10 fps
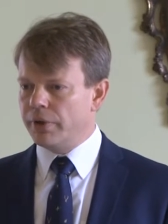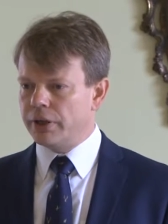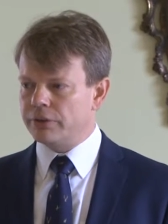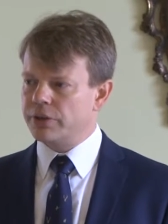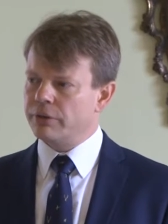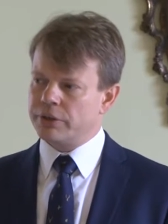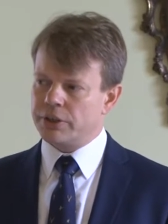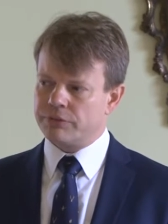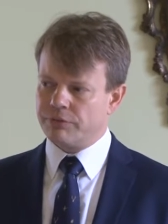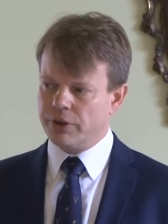And so
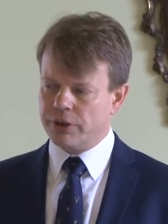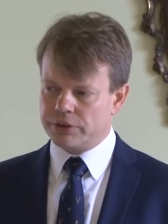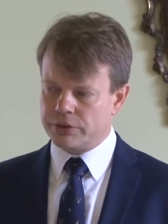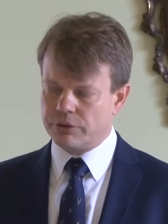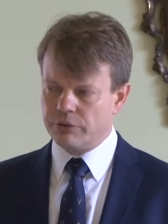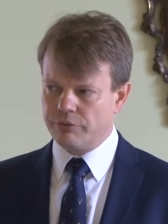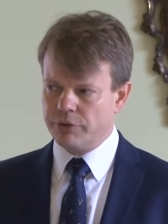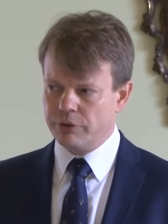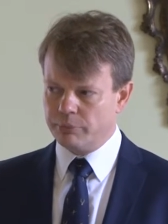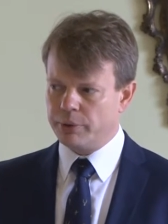it's fun. It's the sort of
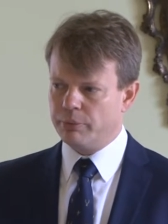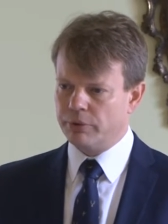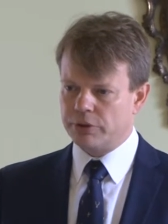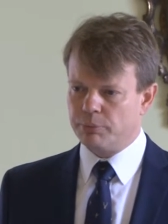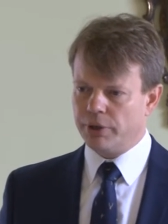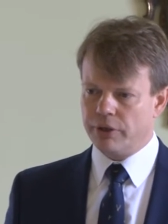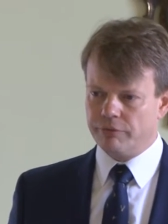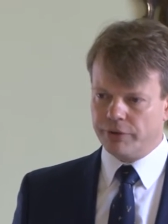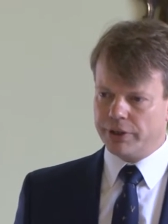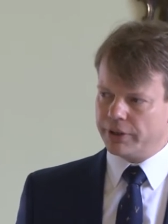food that people want to buy and
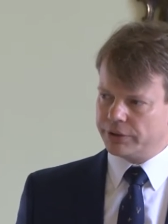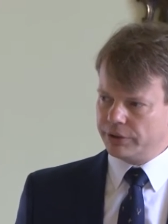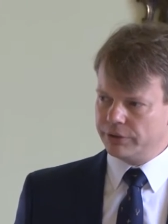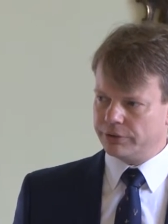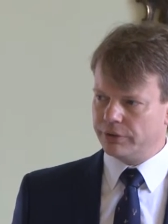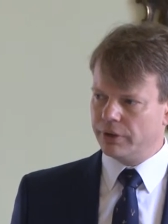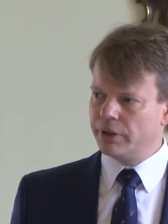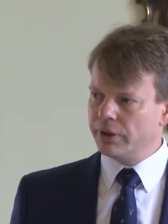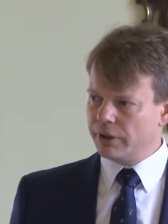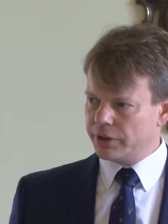feed their children.
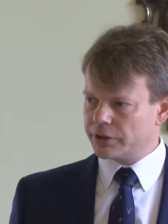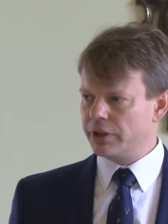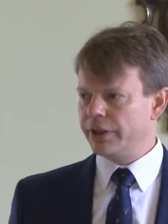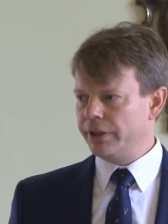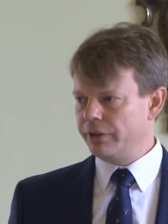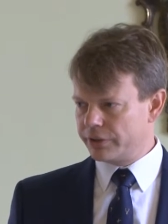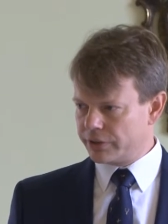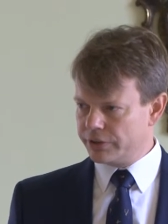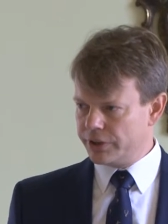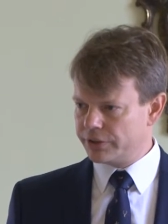It's clean, it's
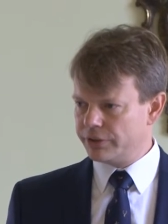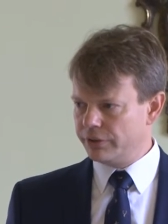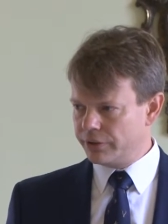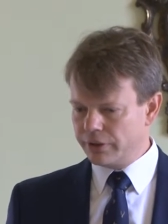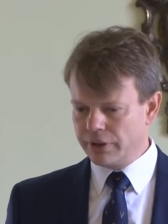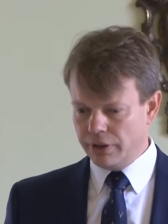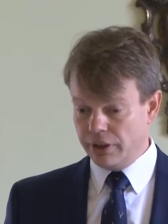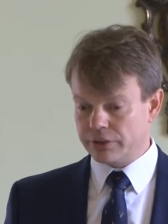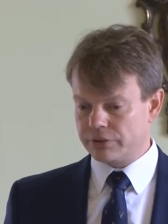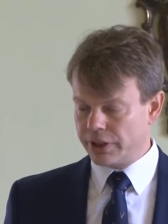consistent,
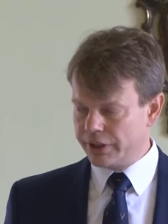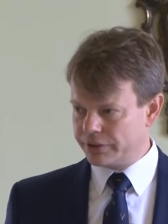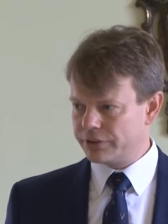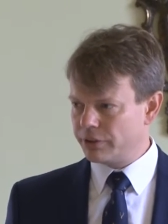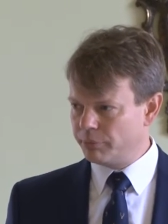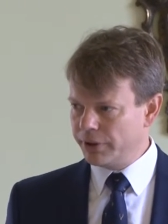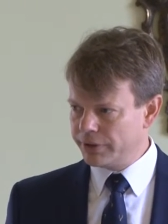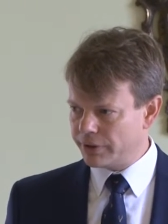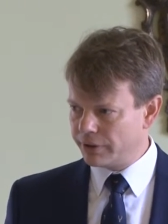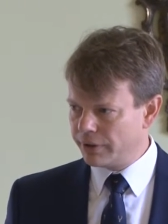and it tastes
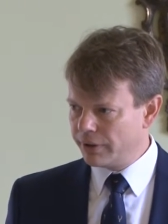amazing.